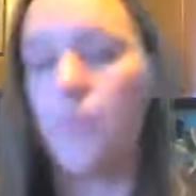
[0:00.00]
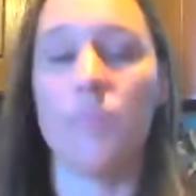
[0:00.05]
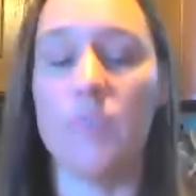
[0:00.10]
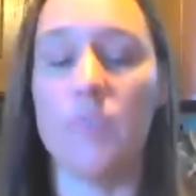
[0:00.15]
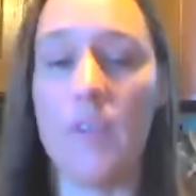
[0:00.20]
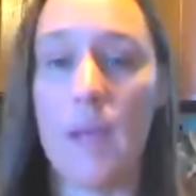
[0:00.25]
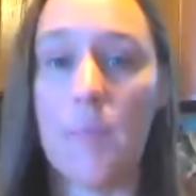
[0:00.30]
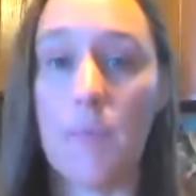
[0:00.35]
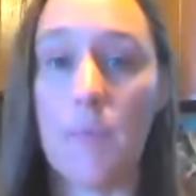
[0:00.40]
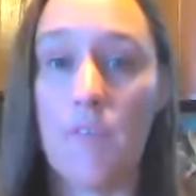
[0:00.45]

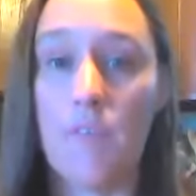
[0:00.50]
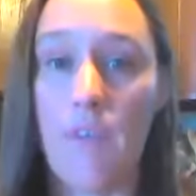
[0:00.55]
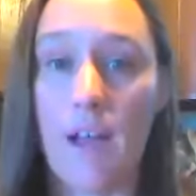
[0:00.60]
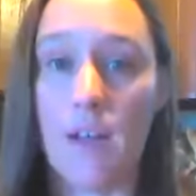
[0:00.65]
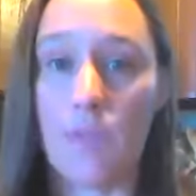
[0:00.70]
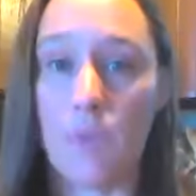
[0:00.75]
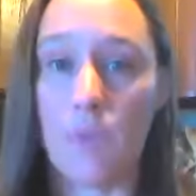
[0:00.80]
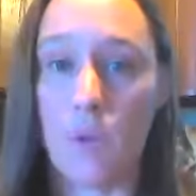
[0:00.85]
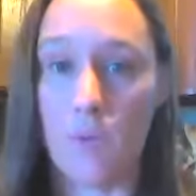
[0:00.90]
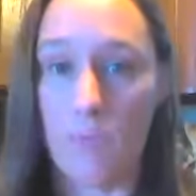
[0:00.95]
lamp effect
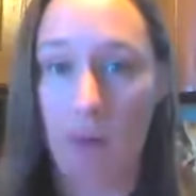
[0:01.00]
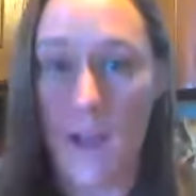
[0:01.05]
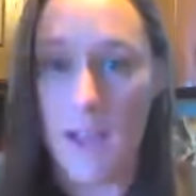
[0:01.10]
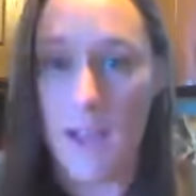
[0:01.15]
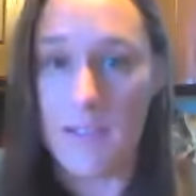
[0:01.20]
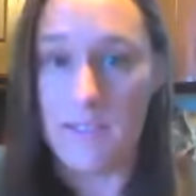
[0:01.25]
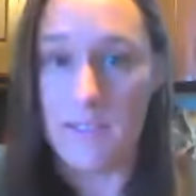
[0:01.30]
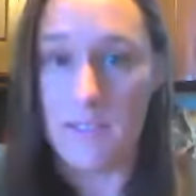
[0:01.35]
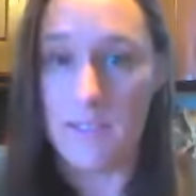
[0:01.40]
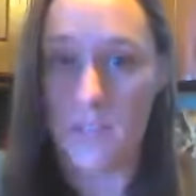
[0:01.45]
where it
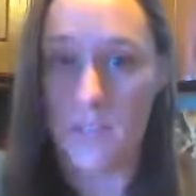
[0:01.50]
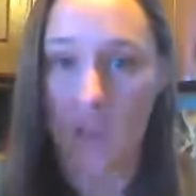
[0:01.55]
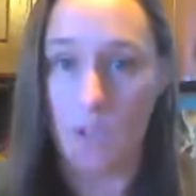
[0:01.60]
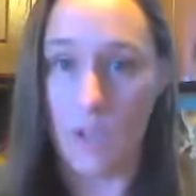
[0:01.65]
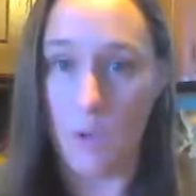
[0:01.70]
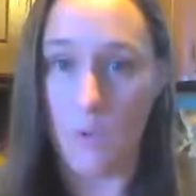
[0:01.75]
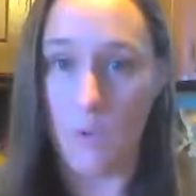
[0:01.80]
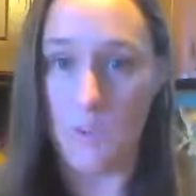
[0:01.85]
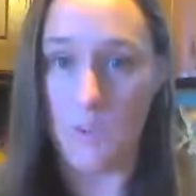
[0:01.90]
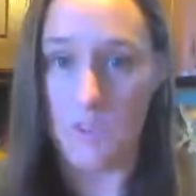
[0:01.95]
rises and it
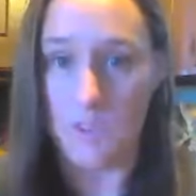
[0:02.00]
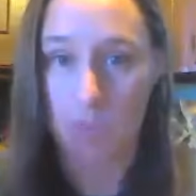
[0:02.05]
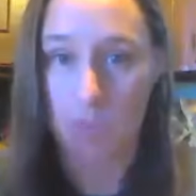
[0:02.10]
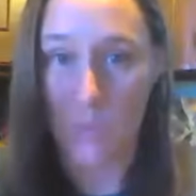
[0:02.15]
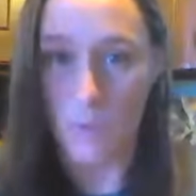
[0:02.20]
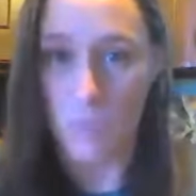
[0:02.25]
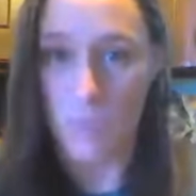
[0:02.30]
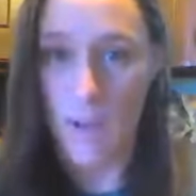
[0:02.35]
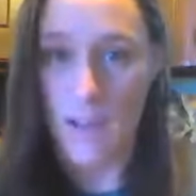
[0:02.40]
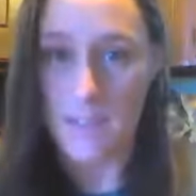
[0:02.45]
lowers and
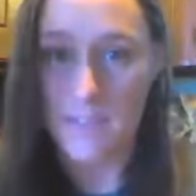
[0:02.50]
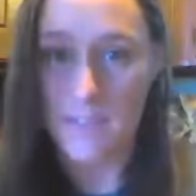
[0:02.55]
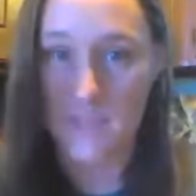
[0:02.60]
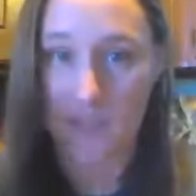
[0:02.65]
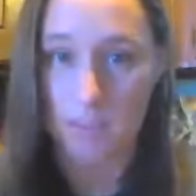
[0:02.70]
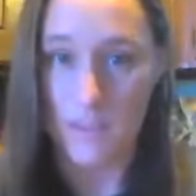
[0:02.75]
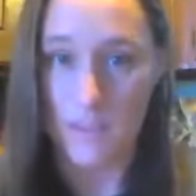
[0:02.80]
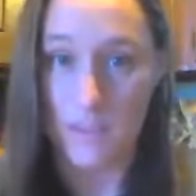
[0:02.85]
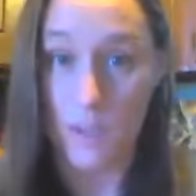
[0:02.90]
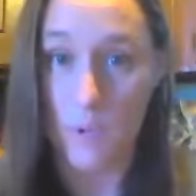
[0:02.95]
more rises
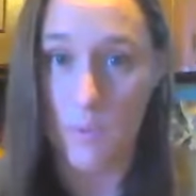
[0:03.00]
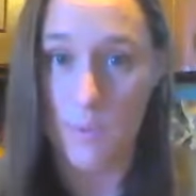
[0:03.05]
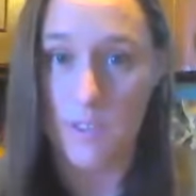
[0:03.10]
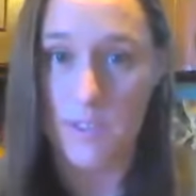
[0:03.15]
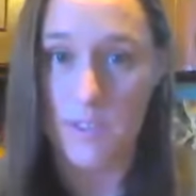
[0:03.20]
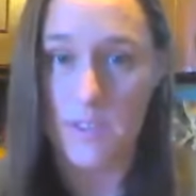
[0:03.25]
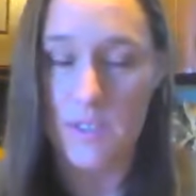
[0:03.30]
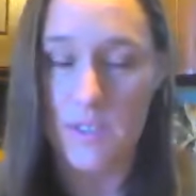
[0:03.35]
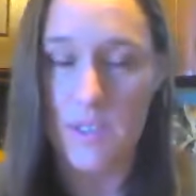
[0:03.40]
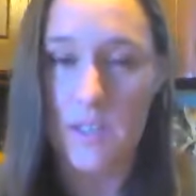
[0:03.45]
and it
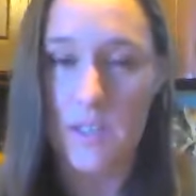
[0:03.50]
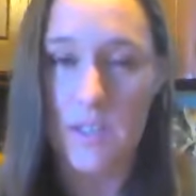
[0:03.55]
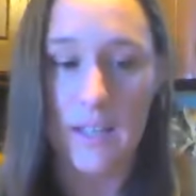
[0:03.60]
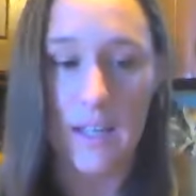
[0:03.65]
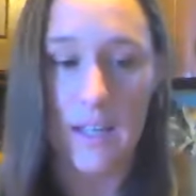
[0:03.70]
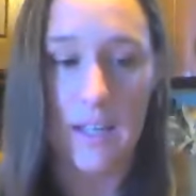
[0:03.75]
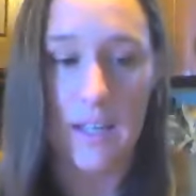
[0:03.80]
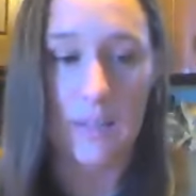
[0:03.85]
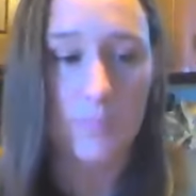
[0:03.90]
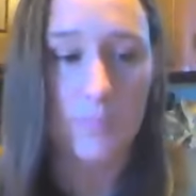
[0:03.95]
lowers.
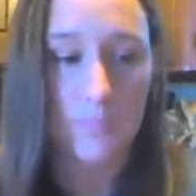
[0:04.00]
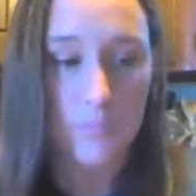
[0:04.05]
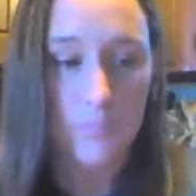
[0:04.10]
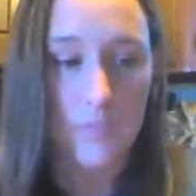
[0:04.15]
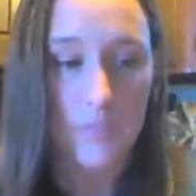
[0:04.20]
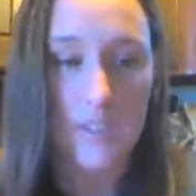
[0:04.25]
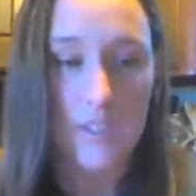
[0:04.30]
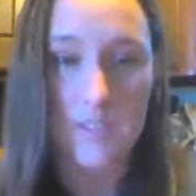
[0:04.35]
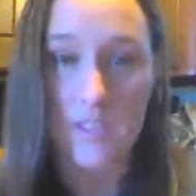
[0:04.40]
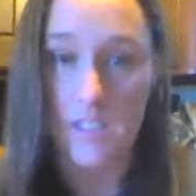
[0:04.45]
Okay,
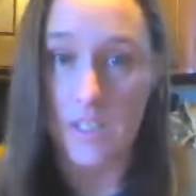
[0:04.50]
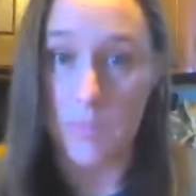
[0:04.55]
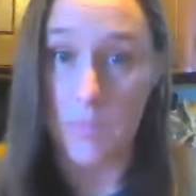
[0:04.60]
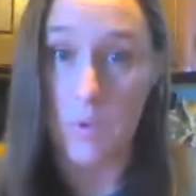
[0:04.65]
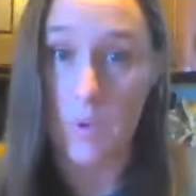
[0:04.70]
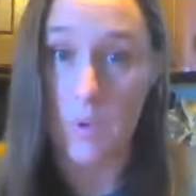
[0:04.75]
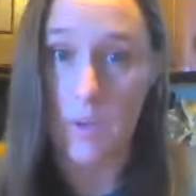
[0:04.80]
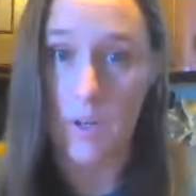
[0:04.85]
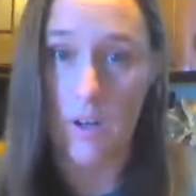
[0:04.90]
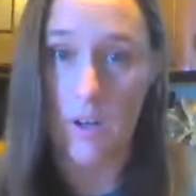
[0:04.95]
and it's going to keep
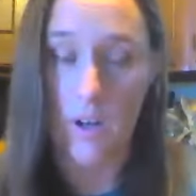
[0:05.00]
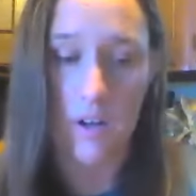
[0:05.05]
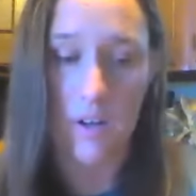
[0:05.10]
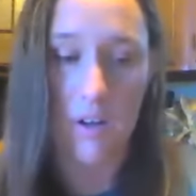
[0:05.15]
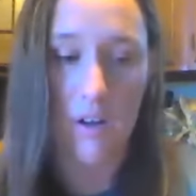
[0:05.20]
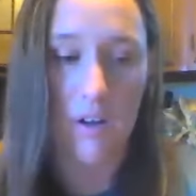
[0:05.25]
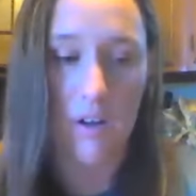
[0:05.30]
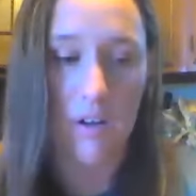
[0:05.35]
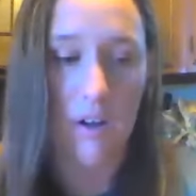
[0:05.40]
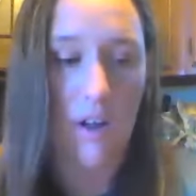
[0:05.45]
going on and
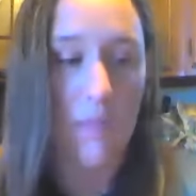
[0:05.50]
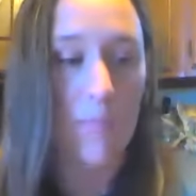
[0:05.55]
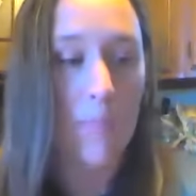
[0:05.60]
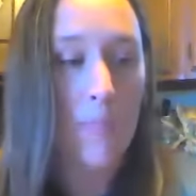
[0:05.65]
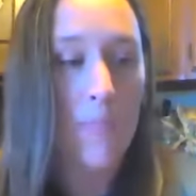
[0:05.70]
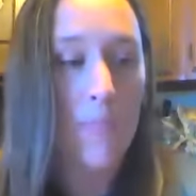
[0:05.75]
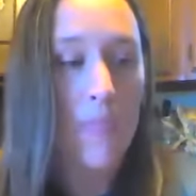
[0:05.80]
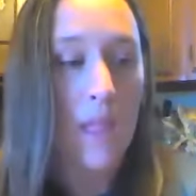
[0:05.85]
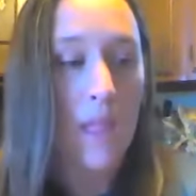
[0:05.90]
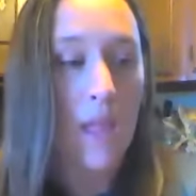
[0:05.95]
on and on.
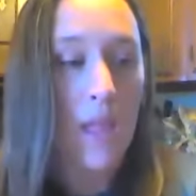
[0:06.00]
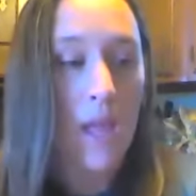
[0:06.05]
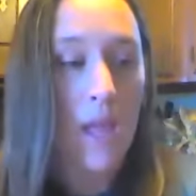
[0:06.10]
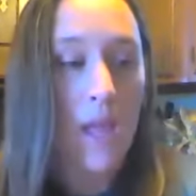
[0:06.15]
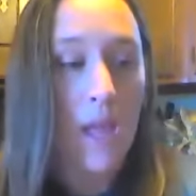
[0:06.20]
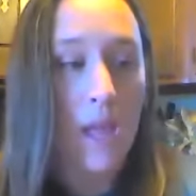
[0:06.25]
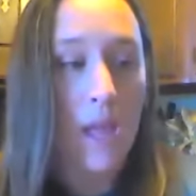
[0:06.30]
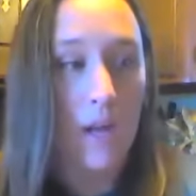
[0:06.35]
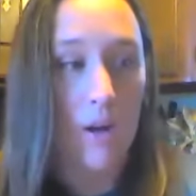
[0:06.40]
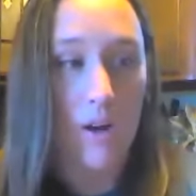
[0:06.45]

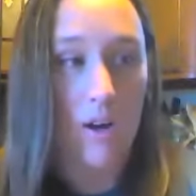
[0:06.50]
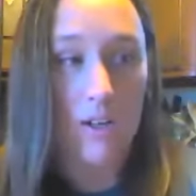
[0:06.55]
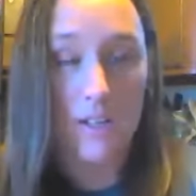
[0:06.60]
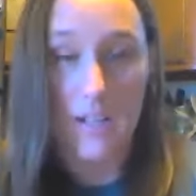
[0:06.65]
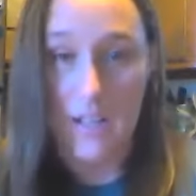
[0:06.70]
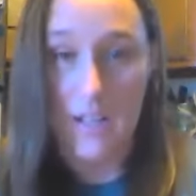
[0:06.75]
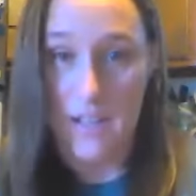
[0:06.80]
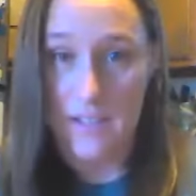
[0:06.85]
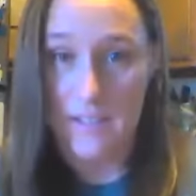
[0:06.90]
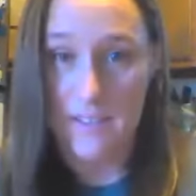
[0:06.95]
In our
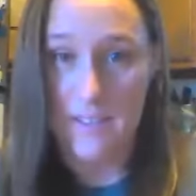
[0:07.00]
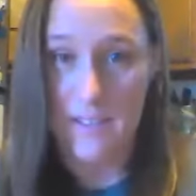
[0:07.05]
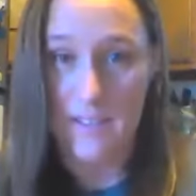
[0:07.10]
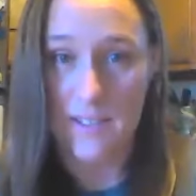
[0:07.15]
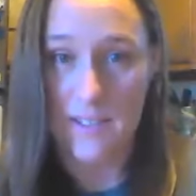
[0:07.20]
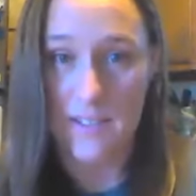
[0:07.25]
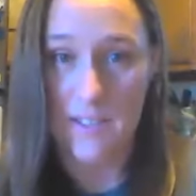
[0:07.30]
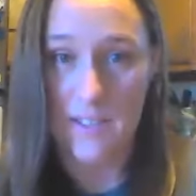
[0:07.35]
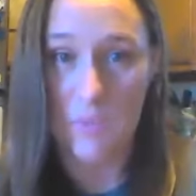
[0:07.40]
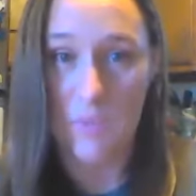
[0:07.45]
case,
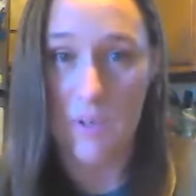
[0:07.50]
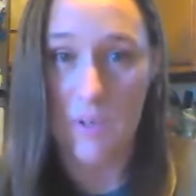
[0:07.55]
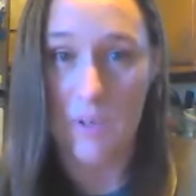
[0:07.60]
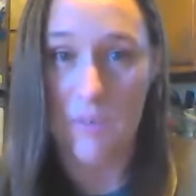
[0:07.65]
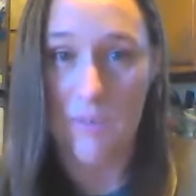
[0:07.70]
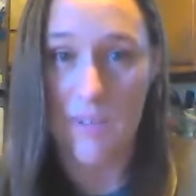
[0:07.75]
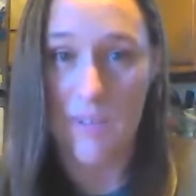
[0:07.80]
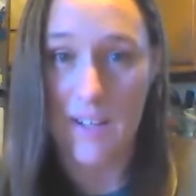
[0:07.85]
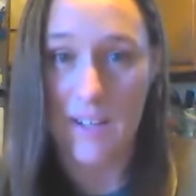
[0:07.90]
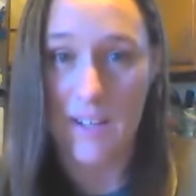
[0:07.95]
since we are
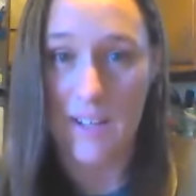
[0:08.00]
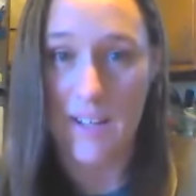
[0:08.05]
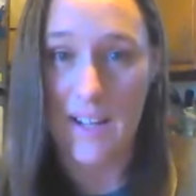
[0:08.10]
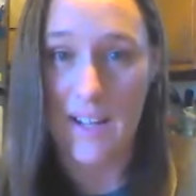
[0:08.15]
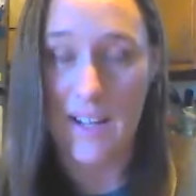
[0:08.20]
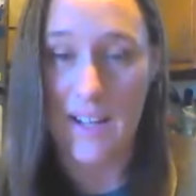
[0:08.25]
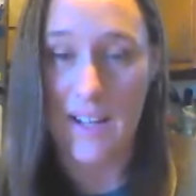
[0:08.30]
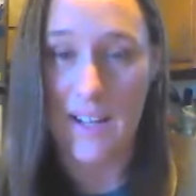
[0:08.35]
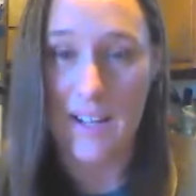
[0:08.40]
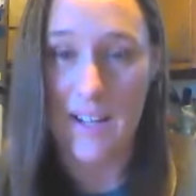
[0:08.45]
running
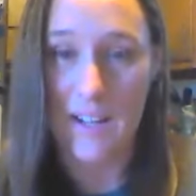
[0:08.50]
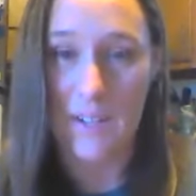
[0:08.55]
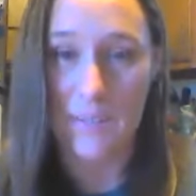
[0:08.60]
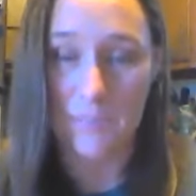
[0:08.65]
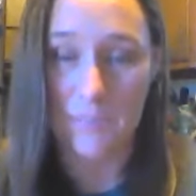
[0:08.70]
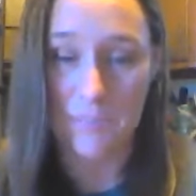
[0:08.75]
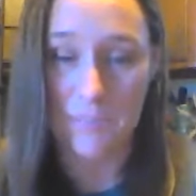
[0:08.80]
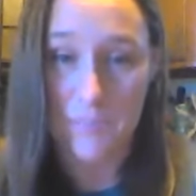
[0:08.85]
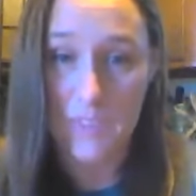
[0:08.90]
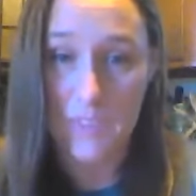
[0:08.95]
a
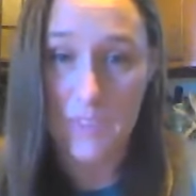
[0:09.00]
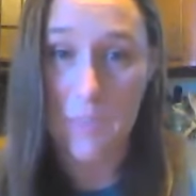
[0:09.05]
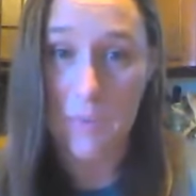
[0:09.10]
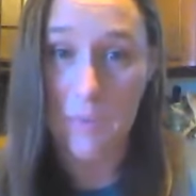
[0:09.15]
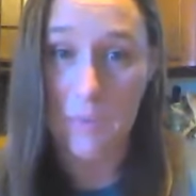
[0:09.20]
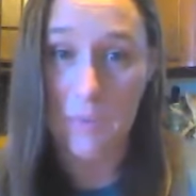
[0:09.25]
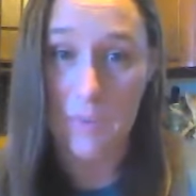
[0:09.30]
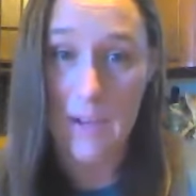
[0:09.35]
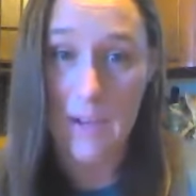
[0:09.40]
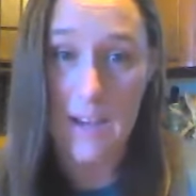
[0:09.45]

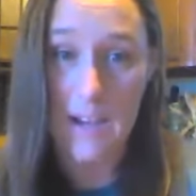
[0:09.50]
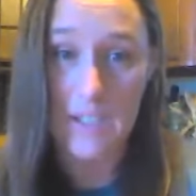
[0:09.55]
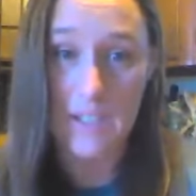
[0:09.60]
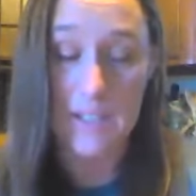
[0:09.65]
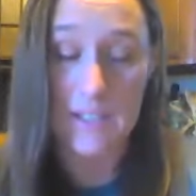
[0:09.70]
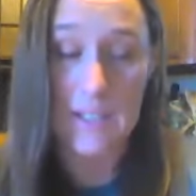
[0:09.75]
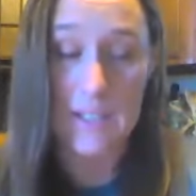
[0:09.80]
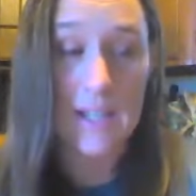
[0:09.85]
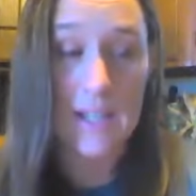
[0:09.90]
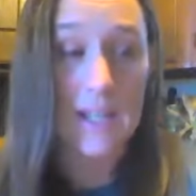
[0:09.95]
chemical
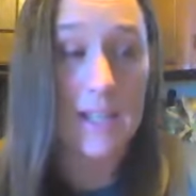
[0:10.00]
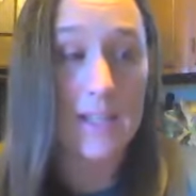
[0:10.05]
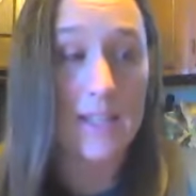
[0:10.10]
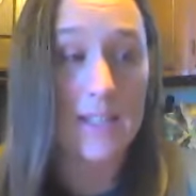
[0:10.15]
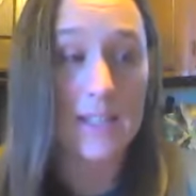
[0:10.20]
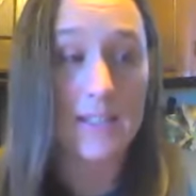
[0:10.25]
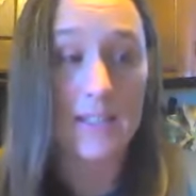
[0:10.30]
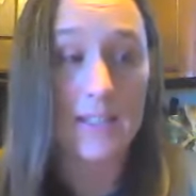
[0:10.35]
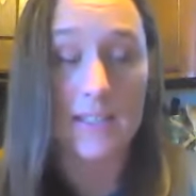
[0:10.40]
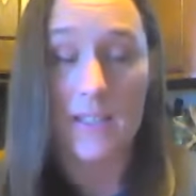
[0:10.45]
reaction,
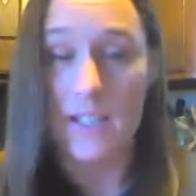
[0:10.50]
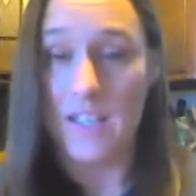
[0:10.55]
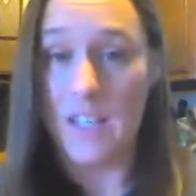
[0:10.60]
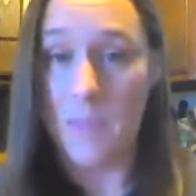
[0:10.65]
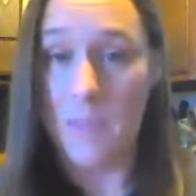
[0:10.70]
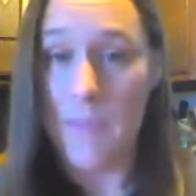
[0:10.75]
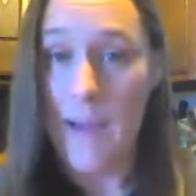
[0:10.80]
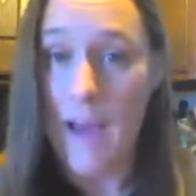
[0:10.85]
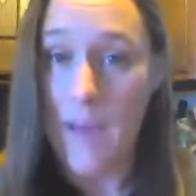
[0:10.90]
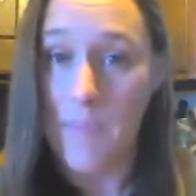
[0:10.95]
this is going to
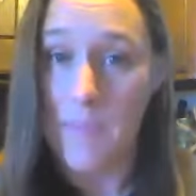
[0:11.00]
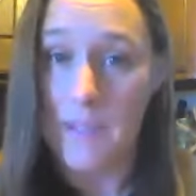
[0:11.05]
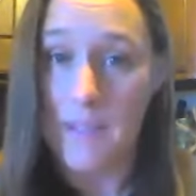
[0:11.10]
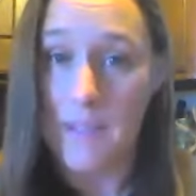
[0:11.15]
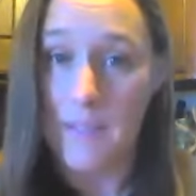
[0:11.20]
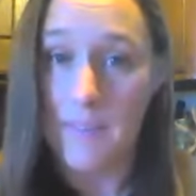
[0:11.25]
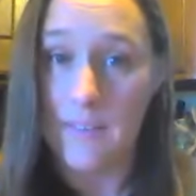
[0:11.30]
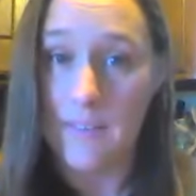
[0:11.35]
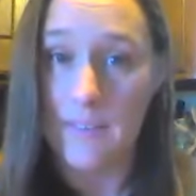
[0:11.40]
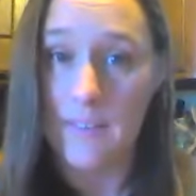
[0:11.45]
keep
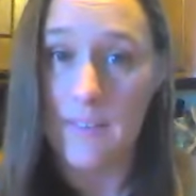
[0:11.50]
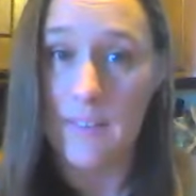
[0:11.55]
happening